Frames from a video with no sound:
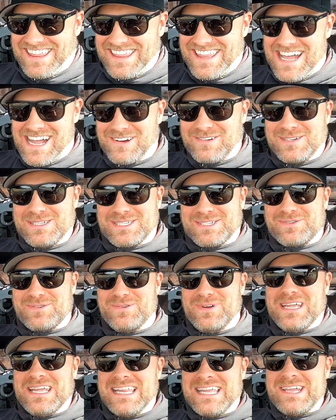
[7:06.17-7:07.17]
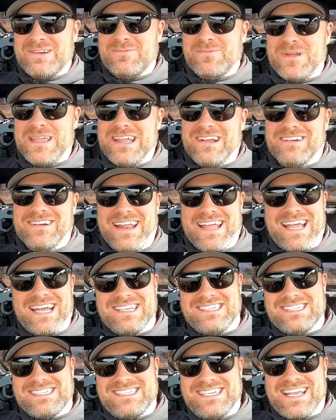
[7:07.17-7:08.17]
That was a really weird
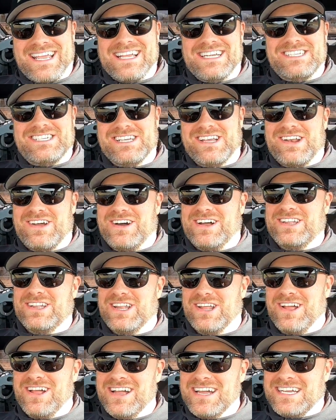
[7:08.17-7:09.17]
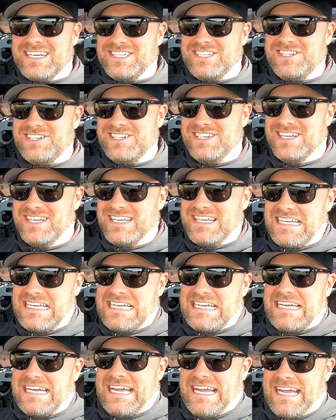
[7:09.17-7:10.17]
hesitation on launch.
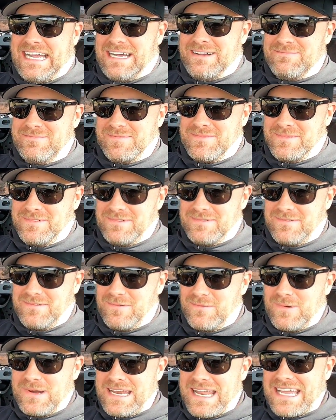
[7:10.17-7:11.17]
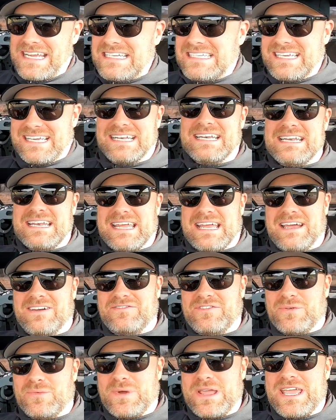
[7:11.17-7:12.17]
When I didn't
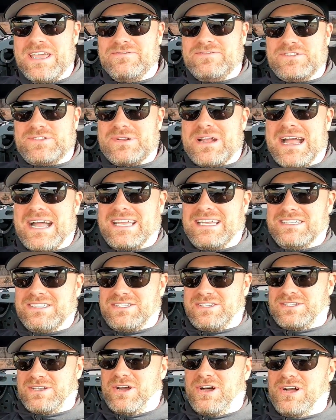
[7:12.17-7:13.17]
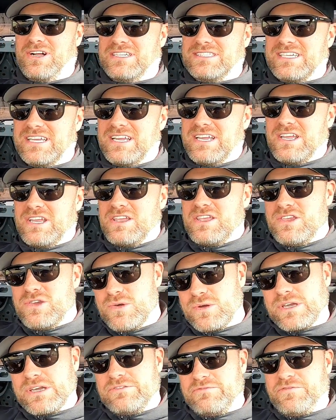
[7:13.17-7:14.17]
have the Wavetrac installed,
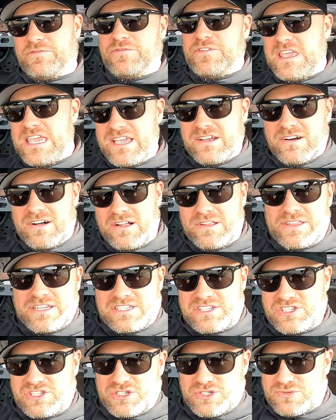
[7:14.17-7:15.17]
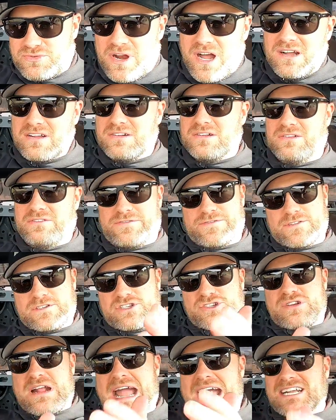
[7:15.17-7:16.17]
you could feel the struggle for
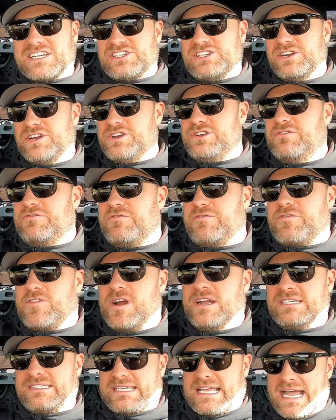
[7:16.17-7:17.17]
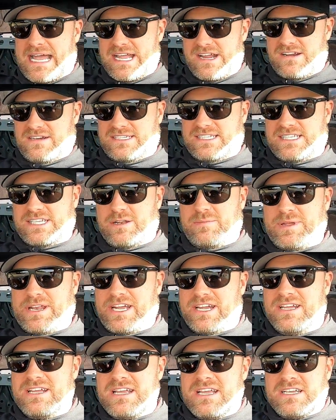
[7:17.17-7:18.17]
traction on your front tires, a little bit
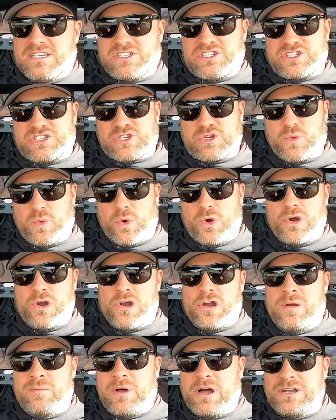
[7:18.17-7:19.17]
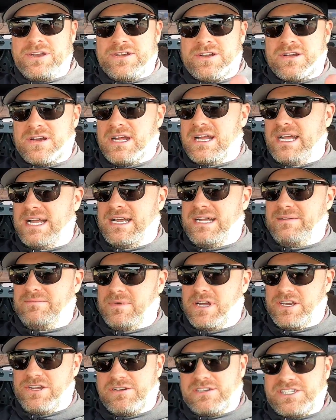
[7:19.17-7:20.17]
of squirm on
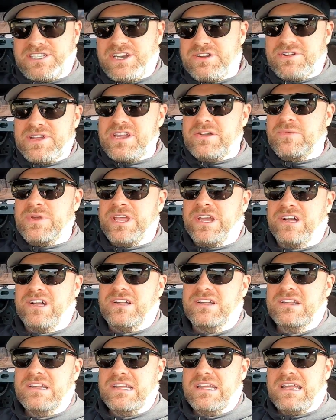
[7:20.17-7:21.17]
your steering wheel.